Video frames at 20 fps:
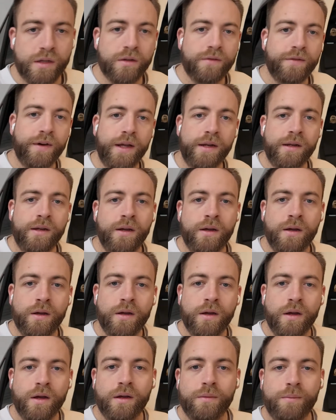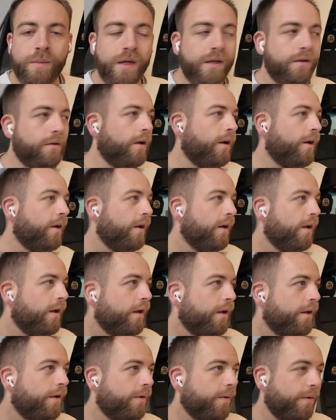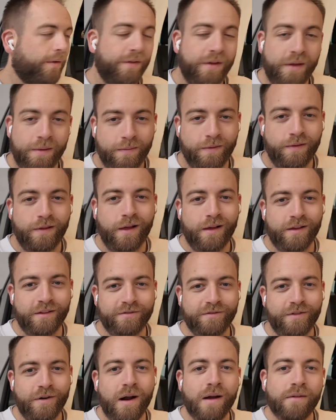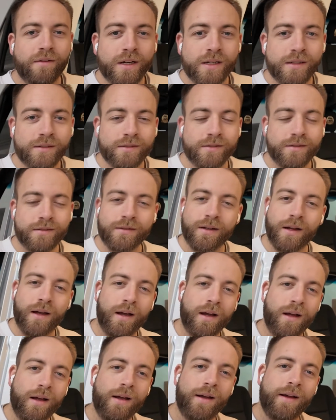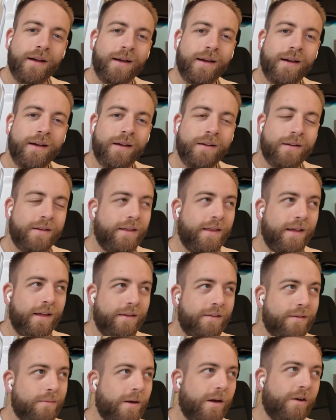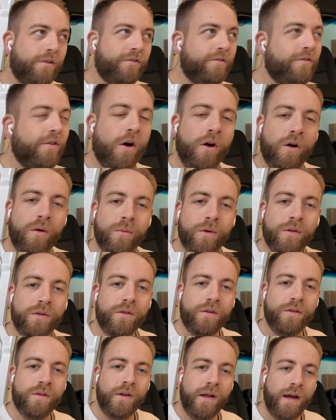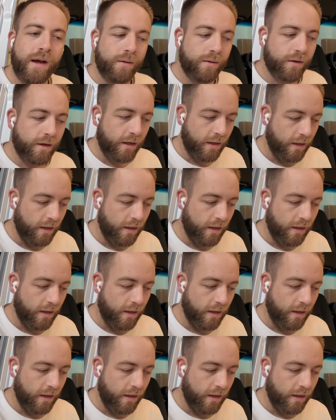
in the van. Been what seems like forever. I think it's about 4 months now.